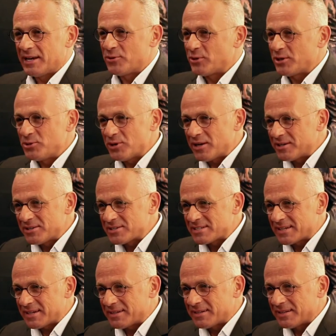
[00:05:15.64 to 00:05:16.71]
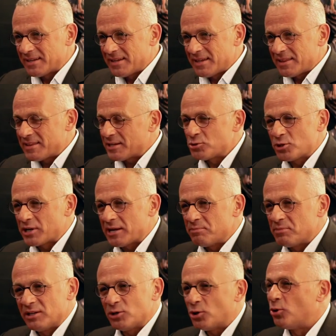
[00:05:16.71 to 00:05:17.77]
And when you understand that you
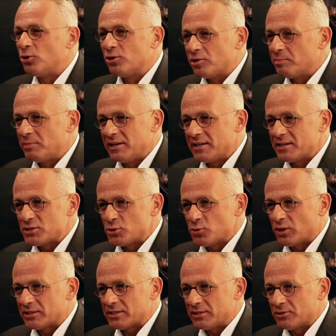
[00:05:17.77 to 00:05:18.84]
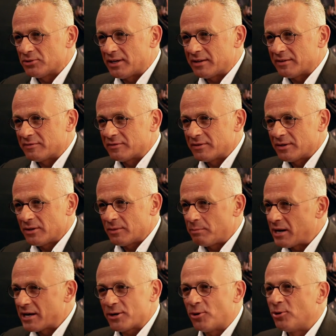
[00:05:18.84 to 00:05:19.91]
can build all the buildings you want in your life,
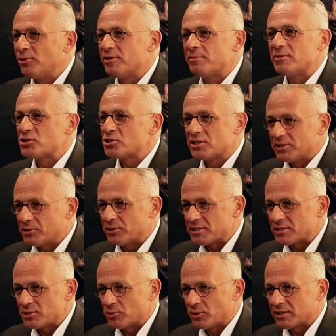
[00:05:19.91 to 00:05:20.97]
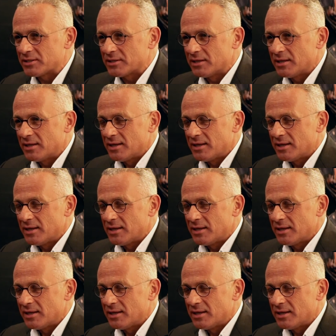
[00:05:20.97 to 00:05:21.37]
buy all the machineries you want,